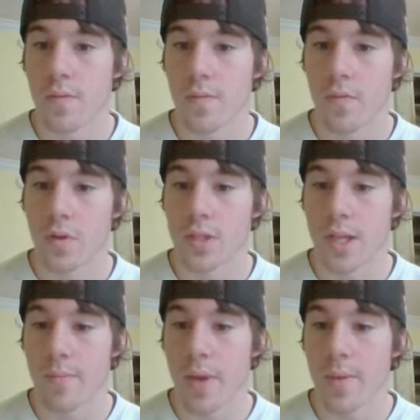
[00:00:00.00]
Forcing
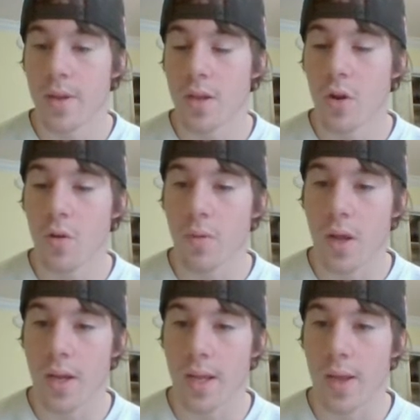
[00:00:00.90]
him maybe to Gold
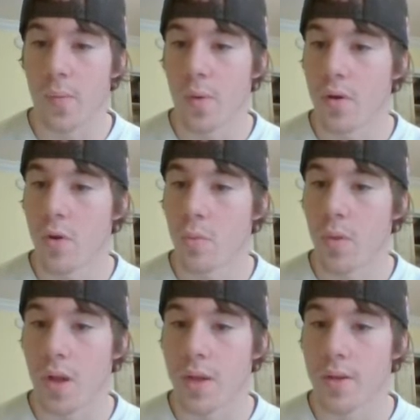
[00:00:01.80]
Block. A will Gold
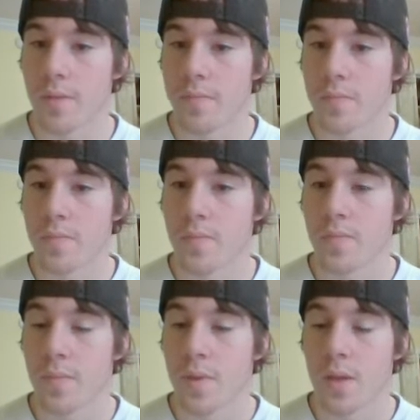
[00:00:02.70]
Block.
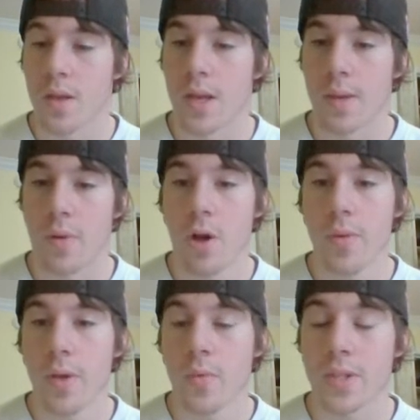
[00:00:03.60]
And
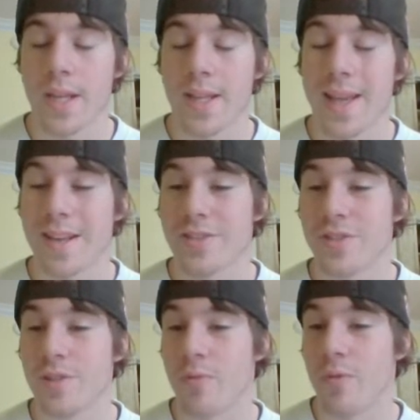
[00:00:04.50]
probably will take the
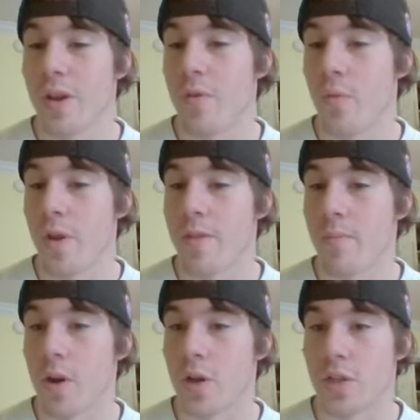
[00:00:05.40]
entry point with
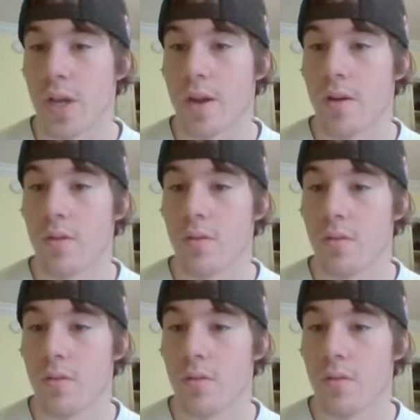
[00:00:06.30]
Marshadow.